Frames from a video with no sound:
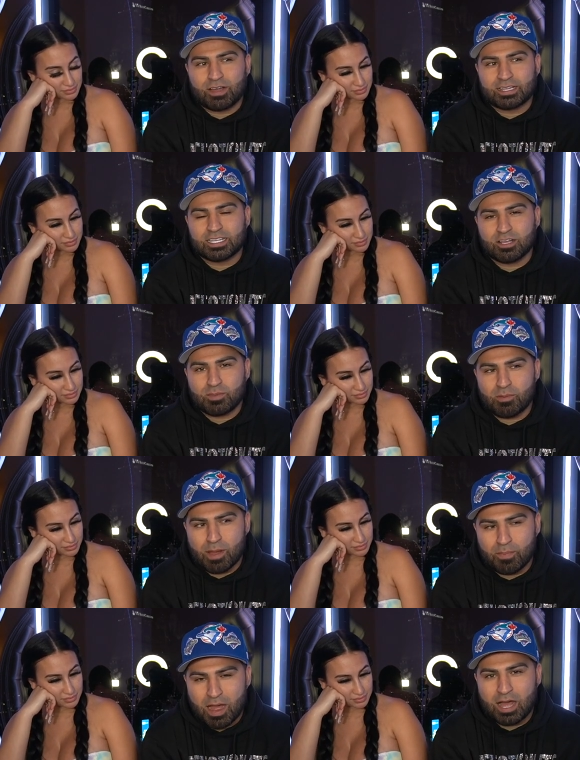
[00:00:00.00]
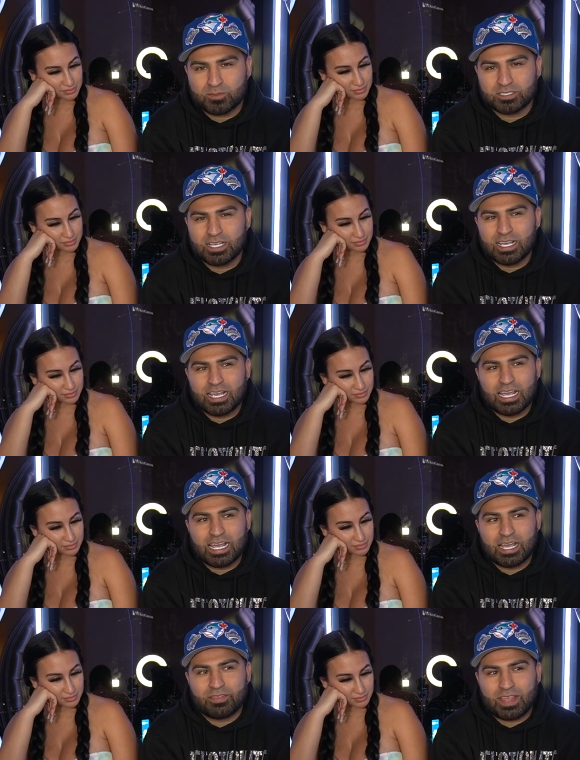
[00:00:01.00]
Speaker 1: I think about my pops,
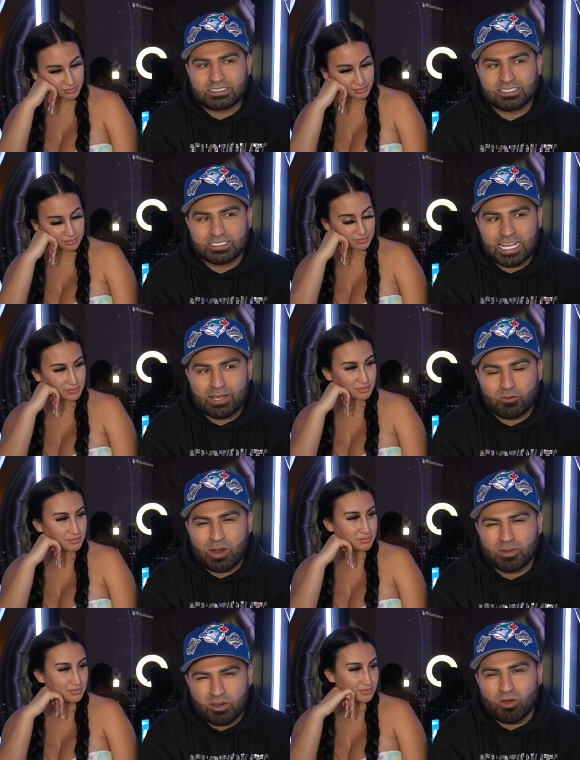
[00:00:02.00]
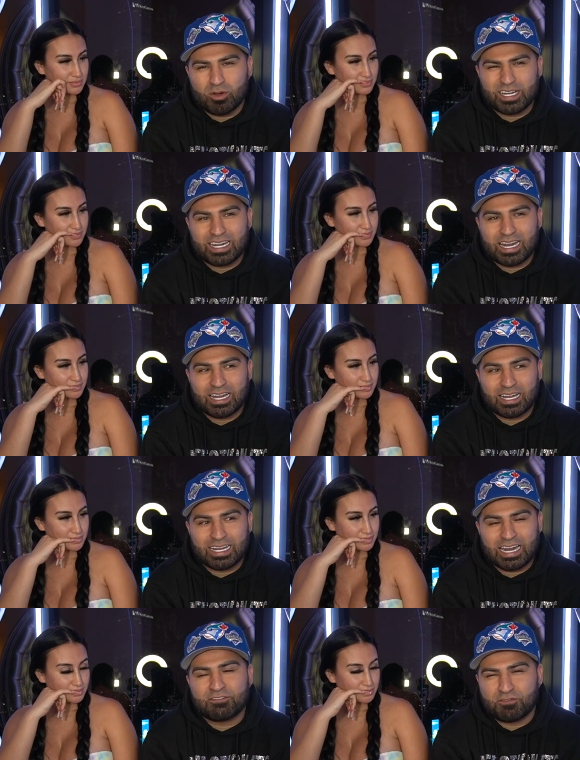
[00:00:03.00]
and that's the time where I'm alone and I
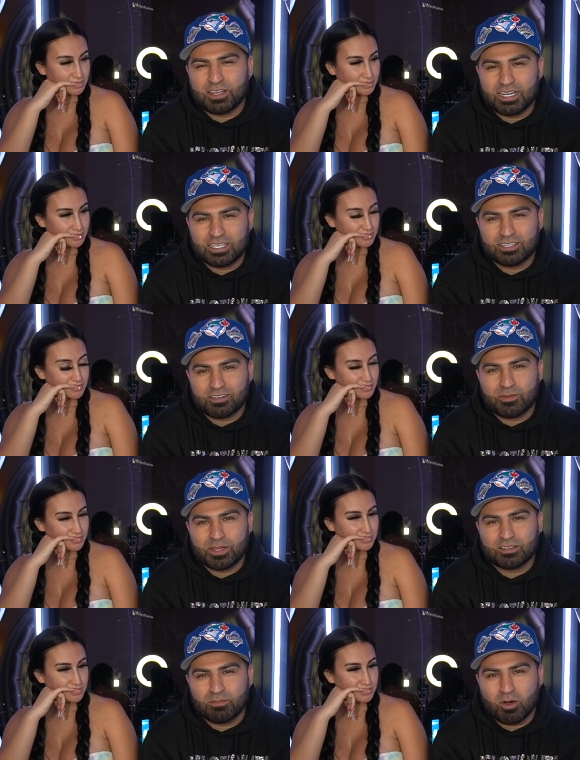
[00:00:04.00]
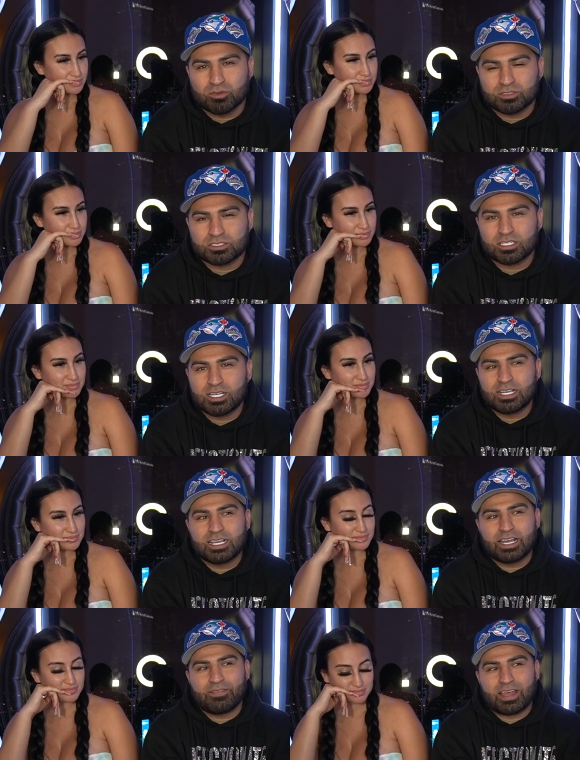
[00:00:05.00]
and I feel it. You know what I mean? The most.
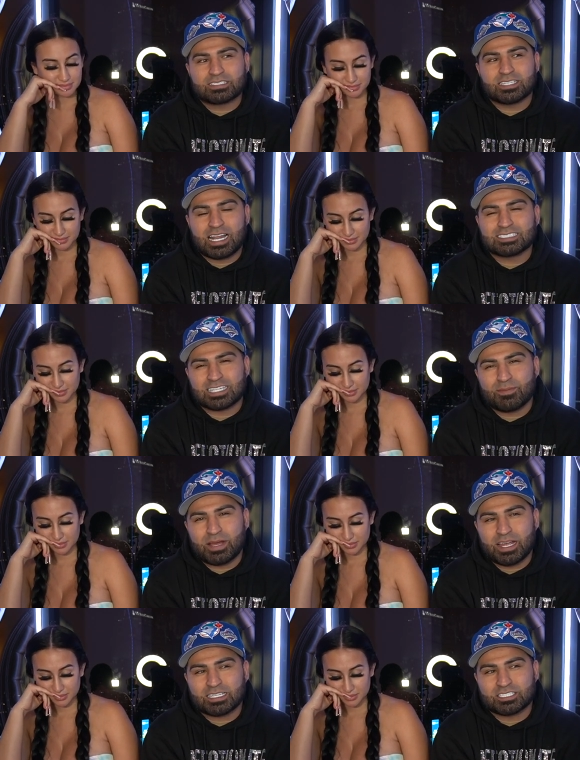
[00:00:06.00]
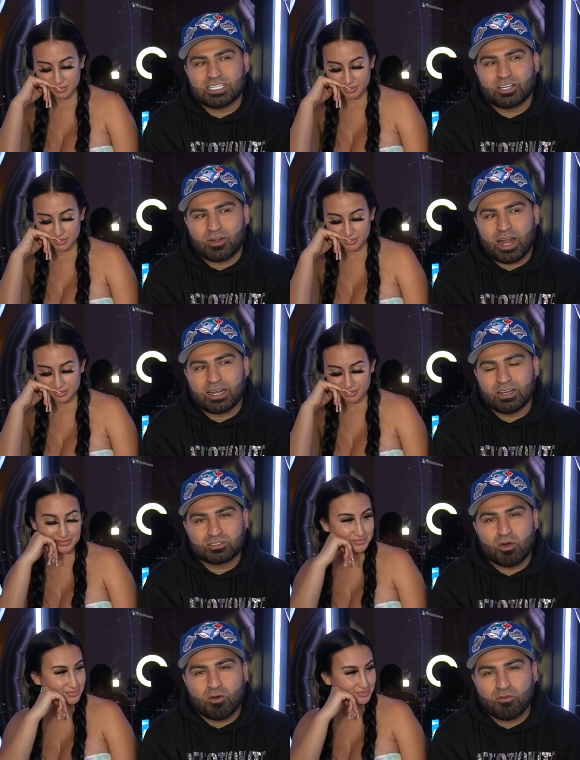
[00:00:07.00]
And that's the last time I actually cried.
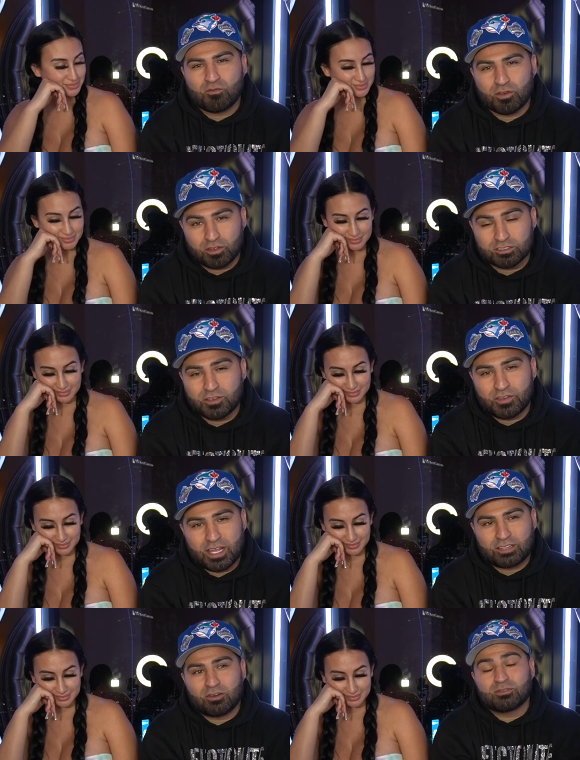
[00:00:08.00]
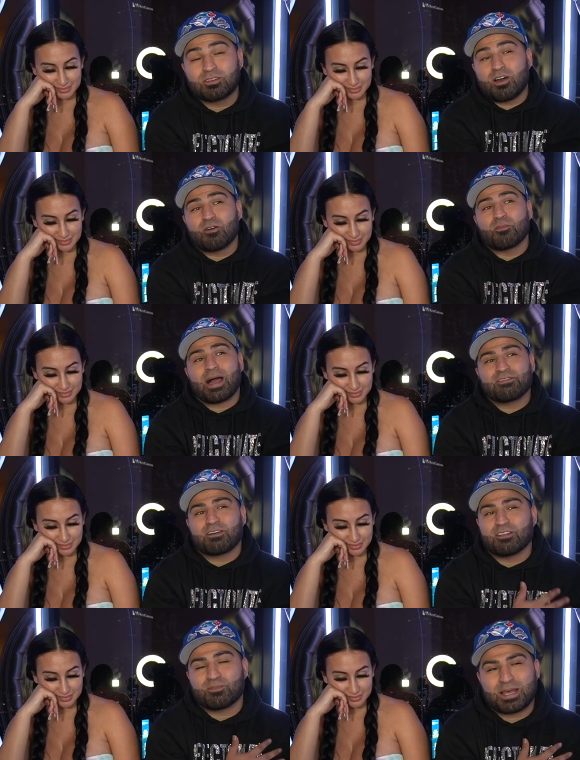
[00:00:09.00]
So for those of you that don't know, my
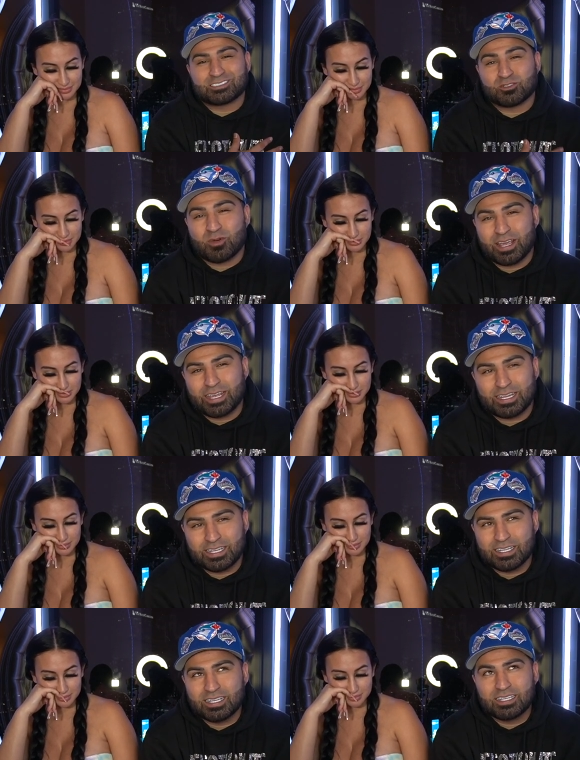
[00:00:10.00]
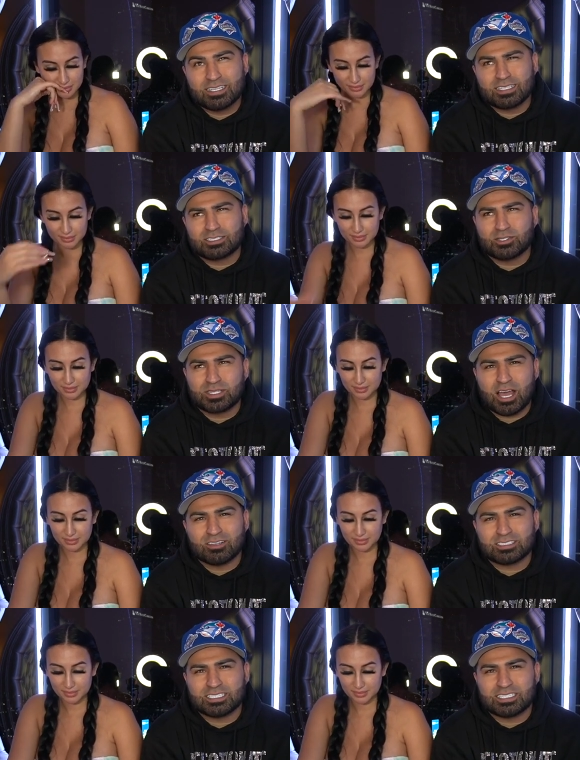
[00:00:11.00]
father passed away in
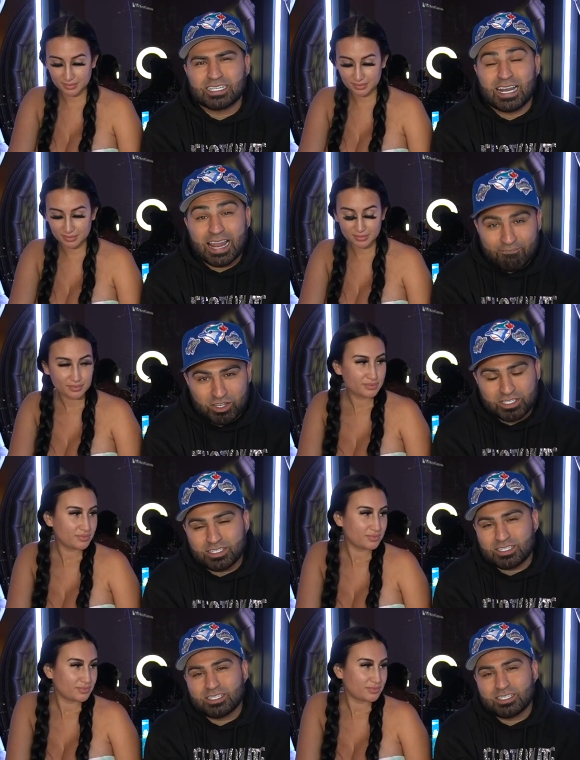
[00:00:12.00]
2011.